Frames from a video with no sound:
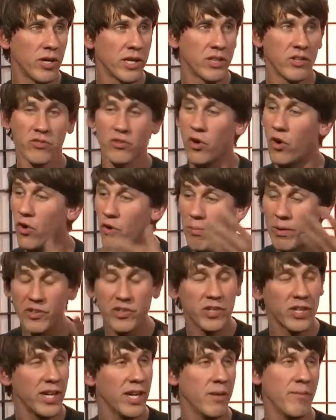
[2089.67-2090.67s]
Like there's a whole
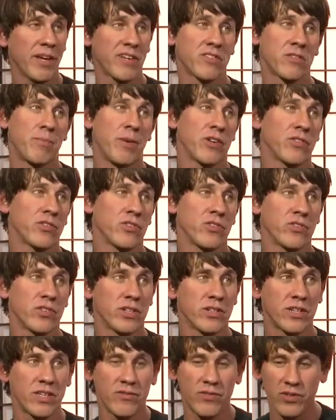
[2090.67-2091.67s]
bunch of Amex specials
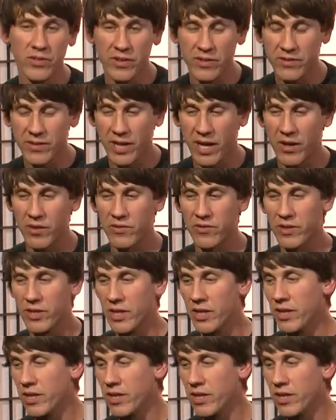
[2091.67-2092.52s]
that give you discounts.